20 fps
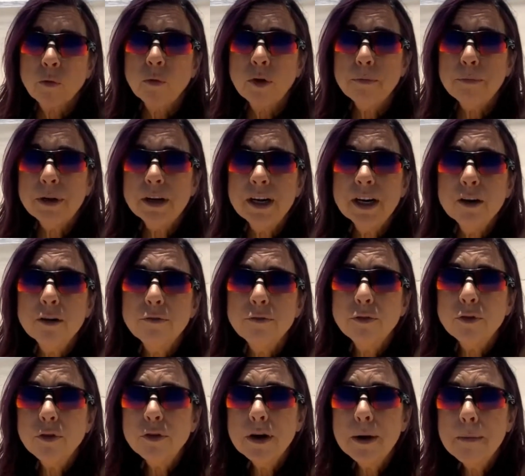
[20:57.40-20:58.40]
We've been here
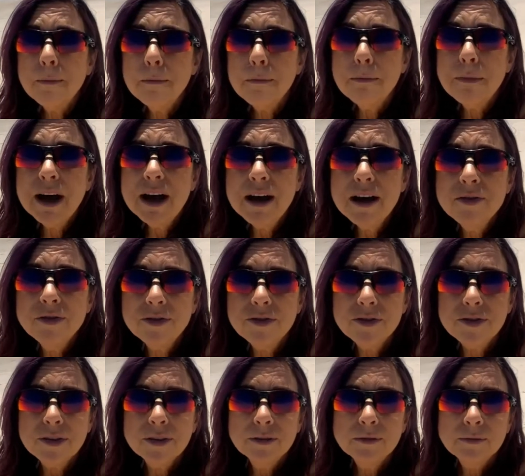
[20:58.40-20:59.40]
for a month.
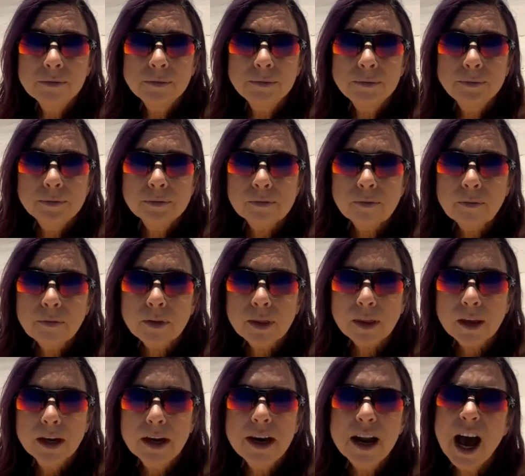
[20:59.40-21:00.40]

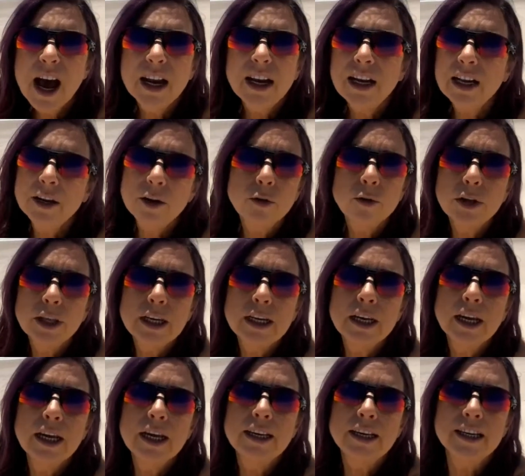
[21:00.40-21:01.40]
Not literally
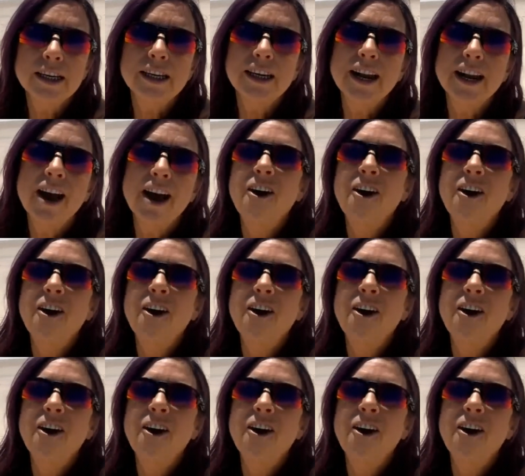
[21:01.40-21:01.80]
naked.